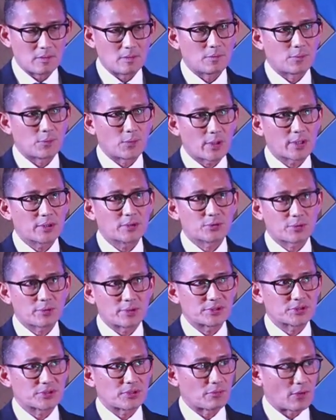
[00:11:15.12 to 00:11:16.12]
foreign
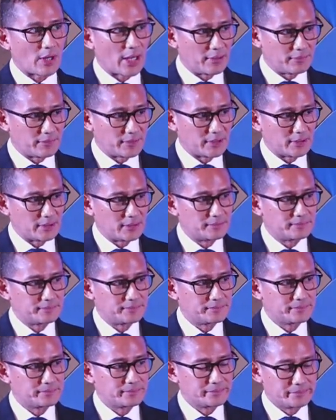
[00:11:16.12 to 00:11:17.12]
tourist arrival
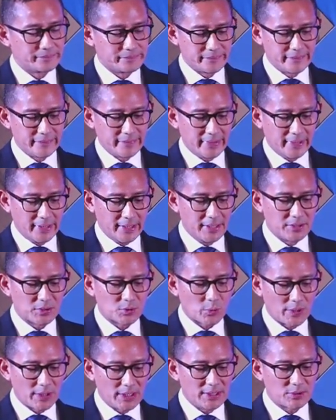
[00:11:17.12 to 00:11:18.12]
in
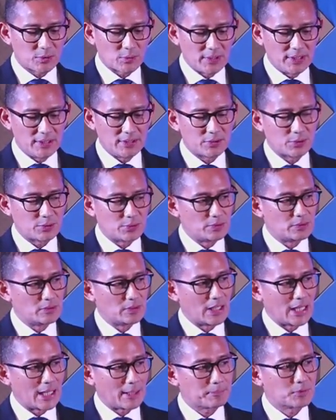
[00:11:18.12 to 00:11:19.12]
2022
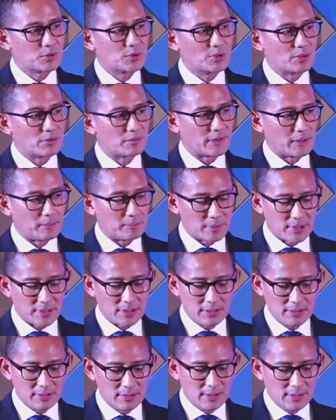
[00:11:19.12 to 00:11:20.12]
up to
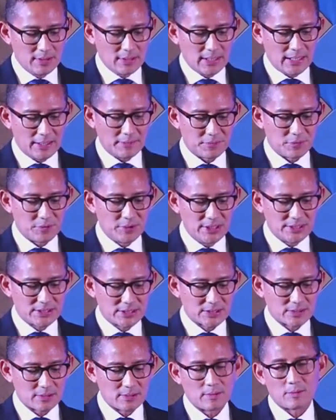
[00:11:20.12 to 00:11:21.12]
November have
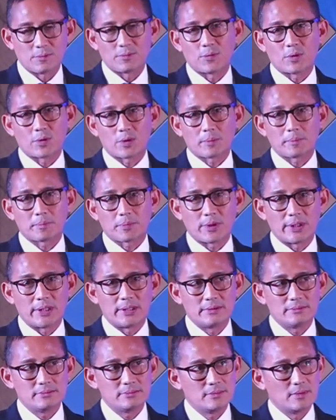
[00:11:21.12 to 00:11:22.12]
reached
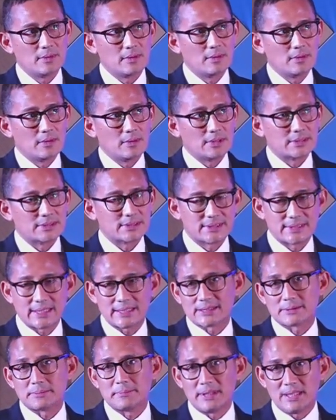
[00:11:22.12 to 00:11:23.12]
4.6
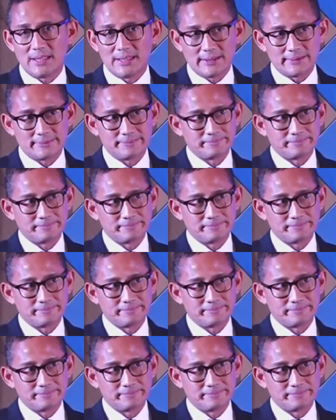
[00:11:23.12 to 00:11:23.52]
million.